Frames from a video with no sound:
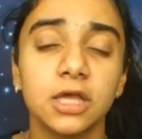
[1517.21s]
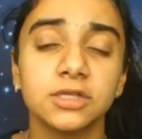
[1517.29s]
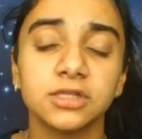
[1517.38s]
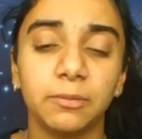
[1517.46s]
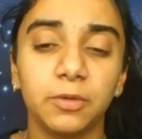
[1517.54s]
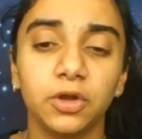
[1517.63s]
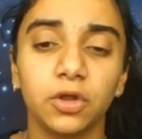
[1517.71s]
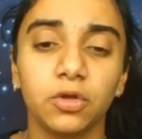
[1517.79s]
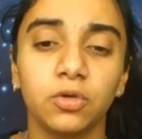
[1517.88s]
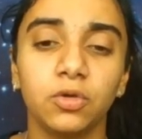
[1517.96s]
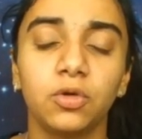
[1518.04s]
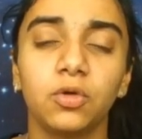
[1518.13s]
someone
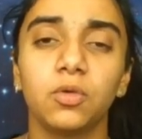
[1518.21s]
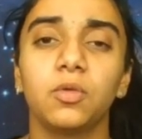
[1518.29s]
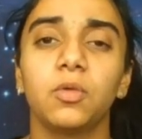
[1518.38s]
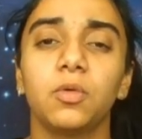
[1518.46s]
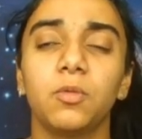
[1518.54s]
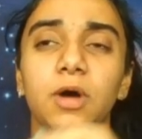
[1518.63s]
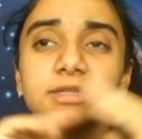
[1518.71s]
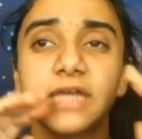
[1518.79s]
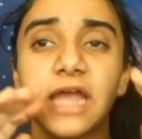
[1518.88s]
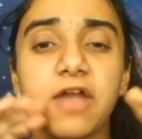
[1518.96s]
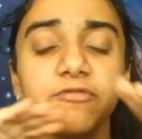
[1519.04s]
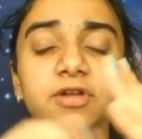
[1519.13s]
who wants
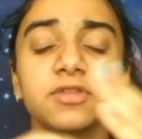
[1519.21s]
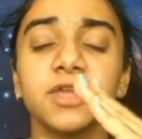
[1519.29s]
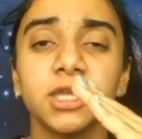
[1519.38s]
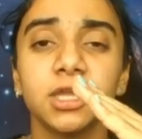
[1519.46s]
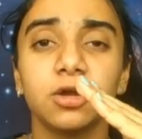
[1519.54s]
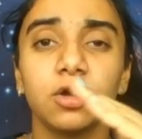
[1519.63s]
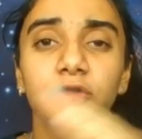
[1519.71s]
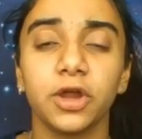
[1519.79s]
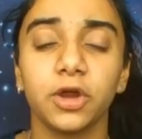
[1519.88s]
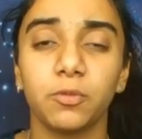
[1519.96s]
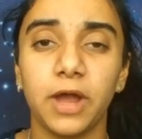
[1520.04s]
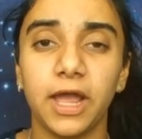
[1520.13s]
everything to go
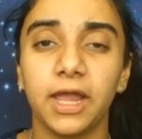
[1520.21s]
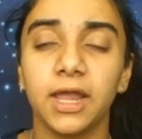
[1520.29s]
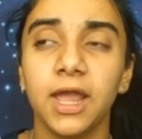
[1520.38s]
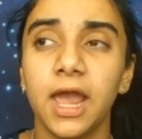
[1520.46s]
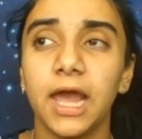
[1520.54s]
their way